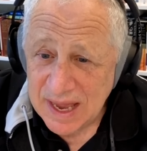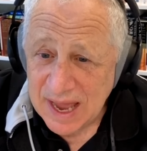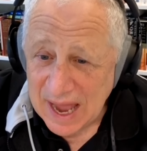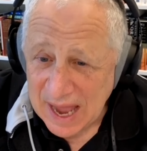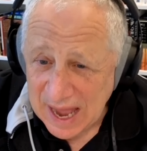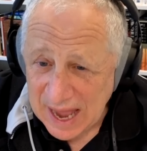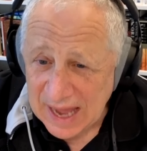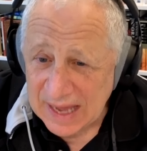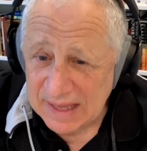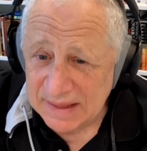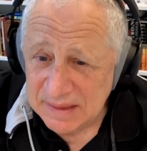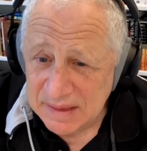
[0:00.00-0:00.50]

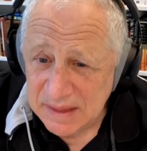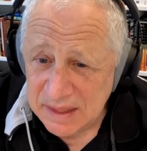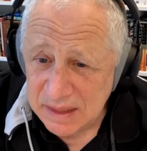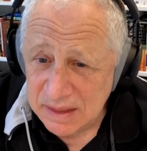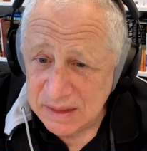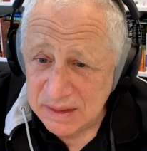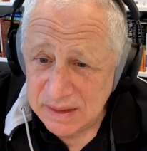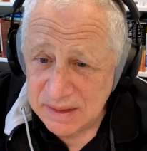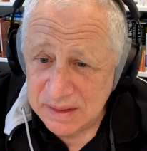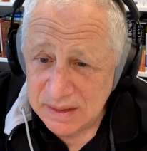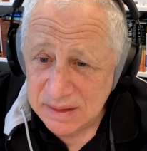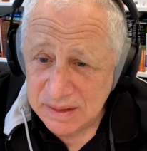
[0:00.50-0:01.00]
at
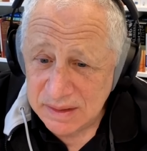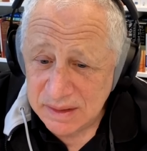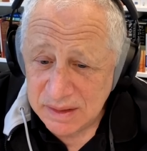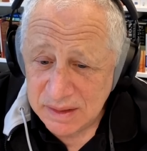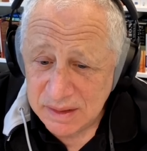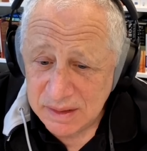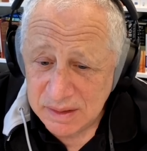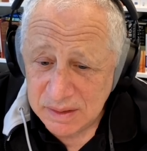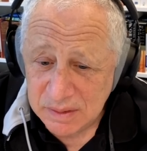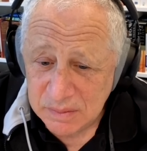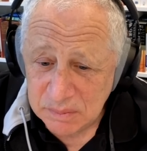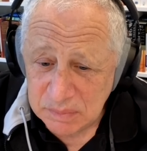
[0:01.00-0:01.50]
this
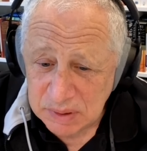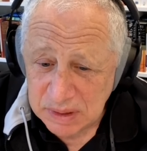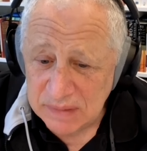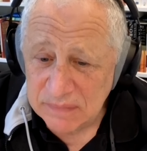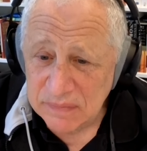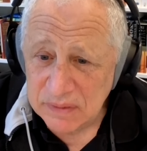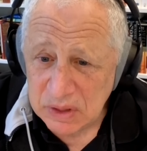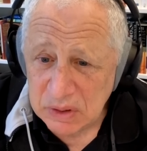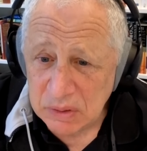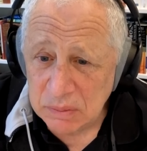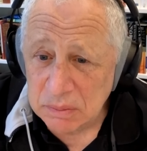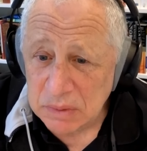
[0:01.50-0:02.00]

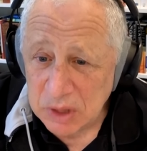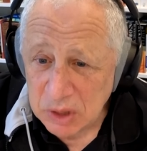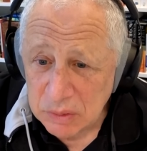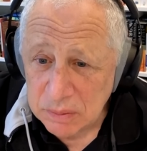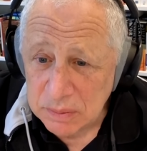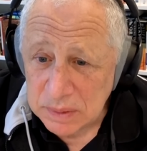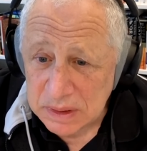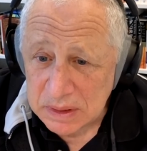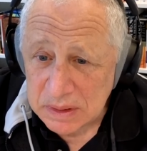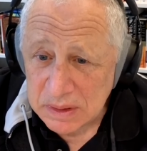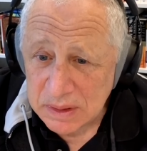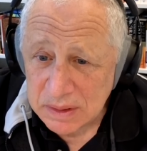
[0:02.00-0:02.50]
pivotal
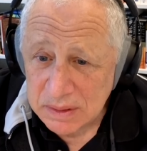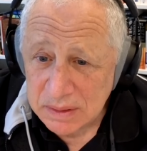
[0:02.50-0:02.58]
moment.